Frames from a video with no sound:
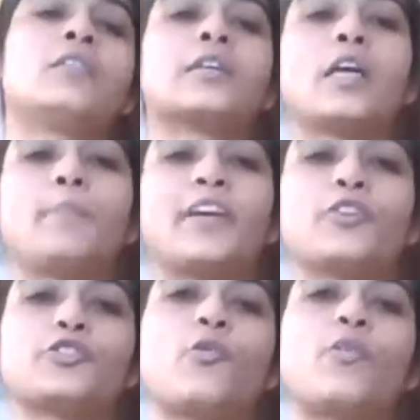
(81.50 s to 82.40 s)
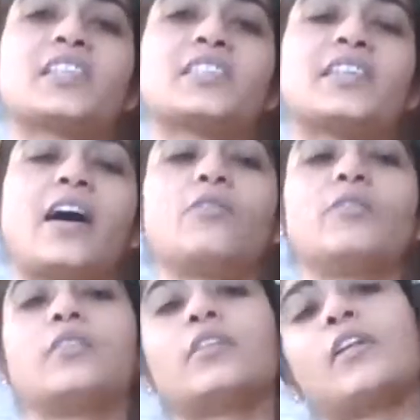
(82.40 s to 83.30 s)
Keeping your shoulders down
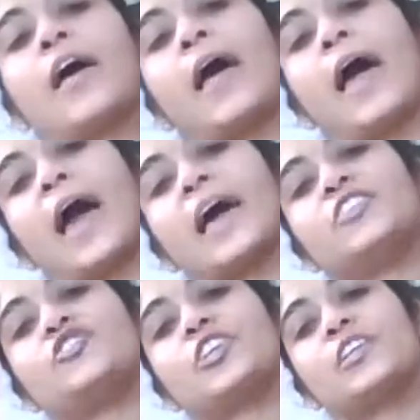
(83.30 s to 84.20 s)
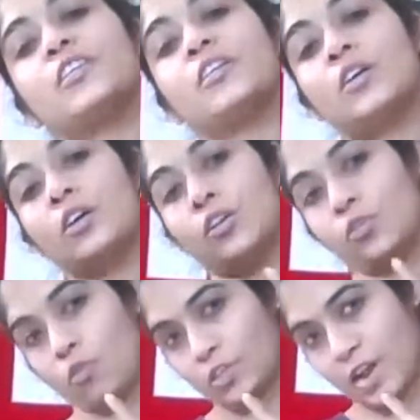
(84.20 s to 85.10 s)
and chin,
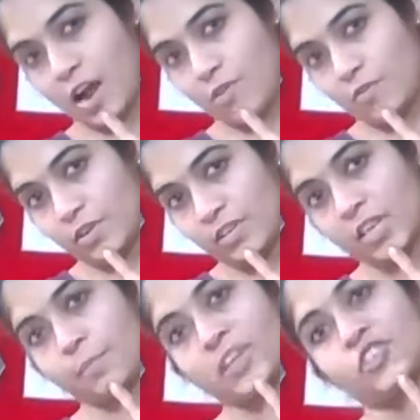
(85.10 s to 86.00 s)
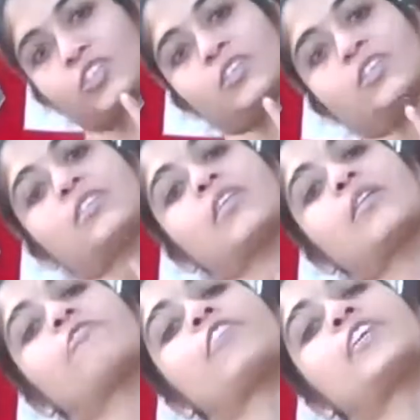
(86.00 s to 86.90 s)
nose down, keeping chin
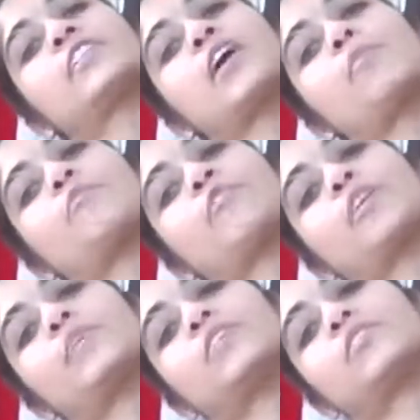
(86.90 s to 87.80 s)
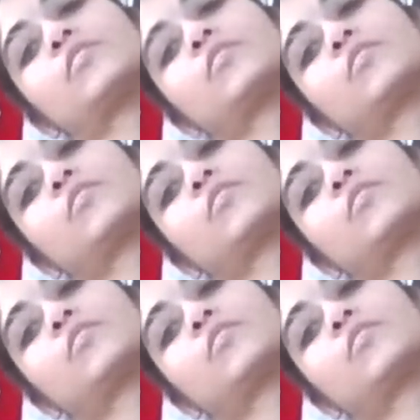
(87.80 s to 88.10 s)
facing upward, bit.